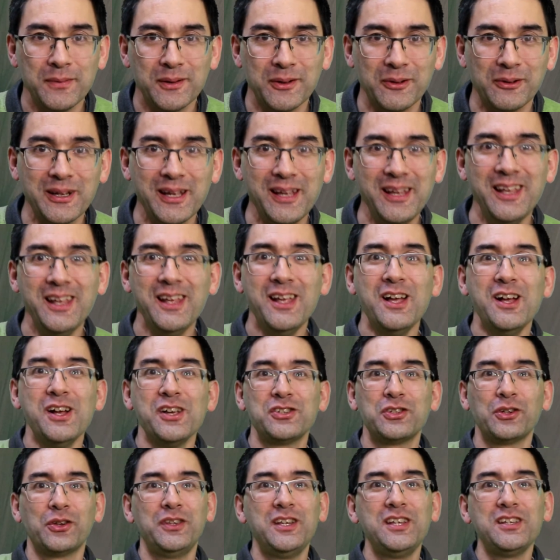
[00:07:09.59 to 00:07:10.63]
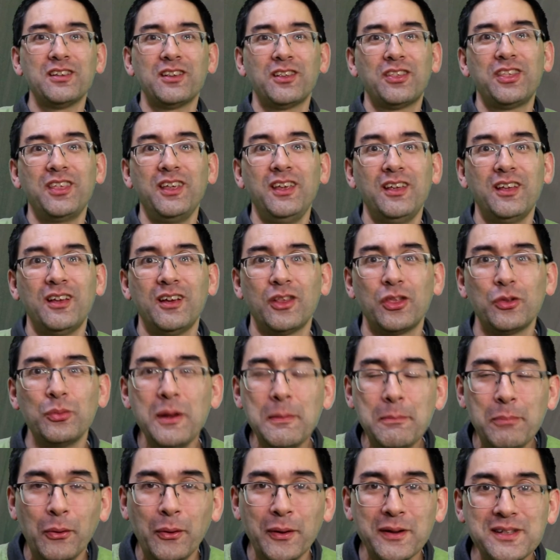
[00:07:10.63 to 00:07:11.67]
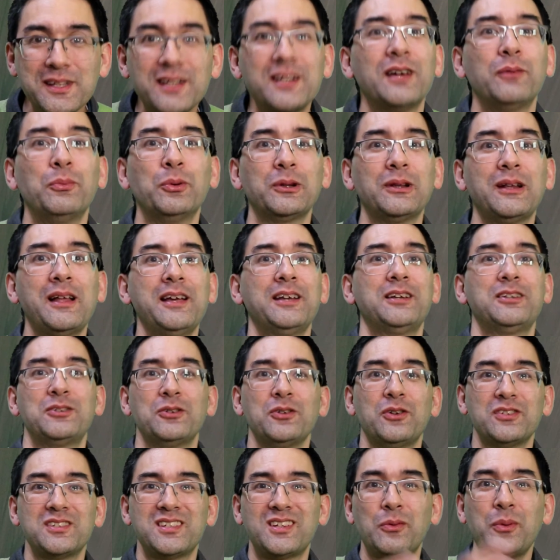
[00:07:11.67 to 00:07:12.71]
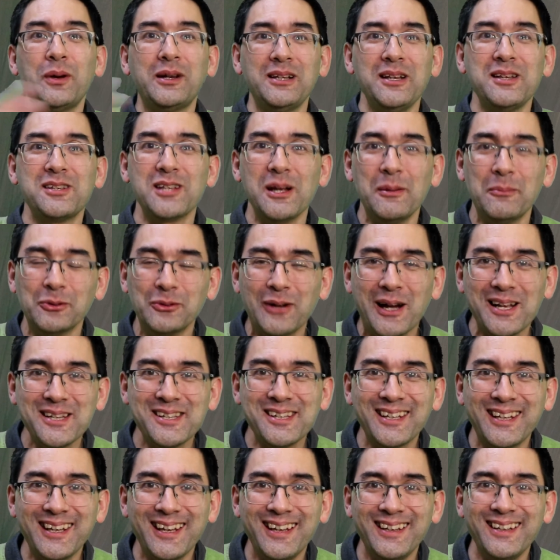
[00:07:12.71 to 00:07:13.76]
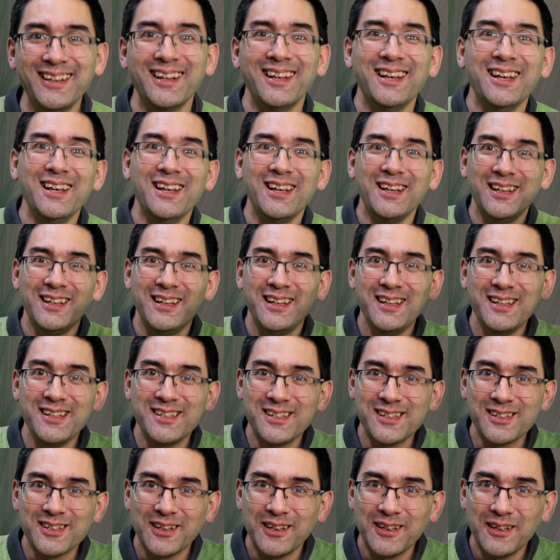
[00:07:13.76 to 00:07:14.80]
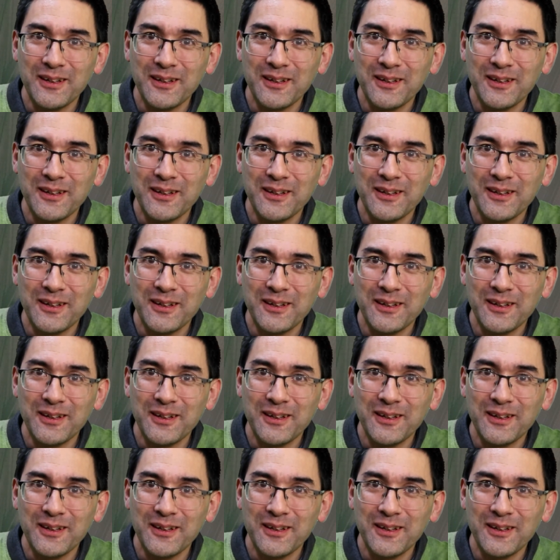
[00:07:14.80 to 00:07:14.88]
Okay, so these are the 3 points that I would like to quickly summarize again. Is